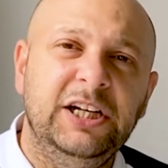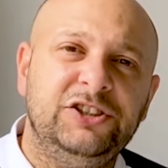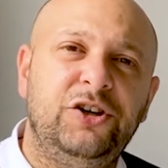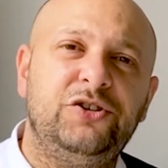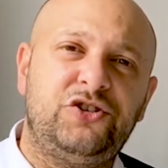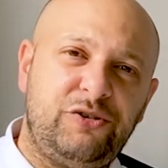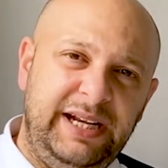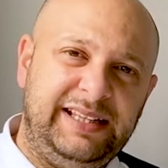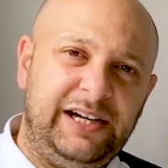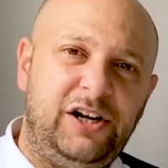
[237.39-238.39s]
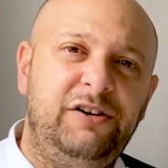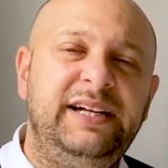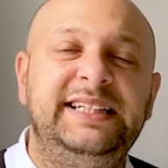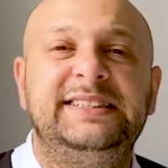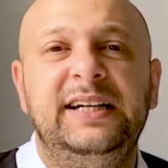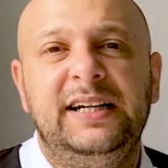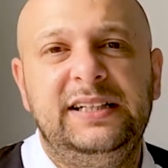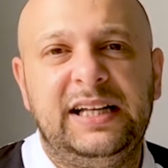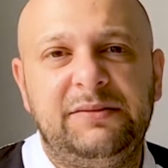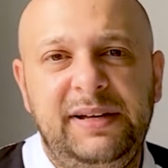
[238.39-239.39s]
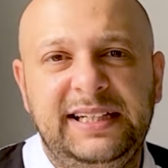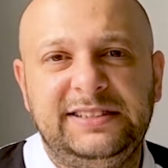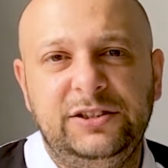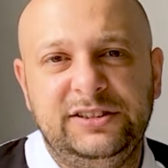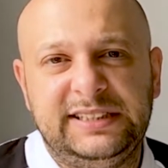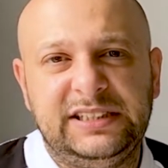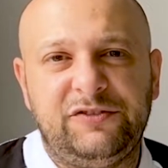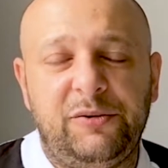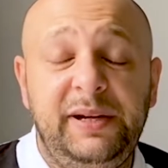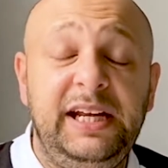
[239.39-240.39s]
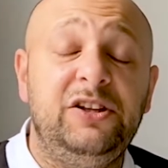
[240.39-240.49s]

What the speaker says: So three theories that makes no sense for me.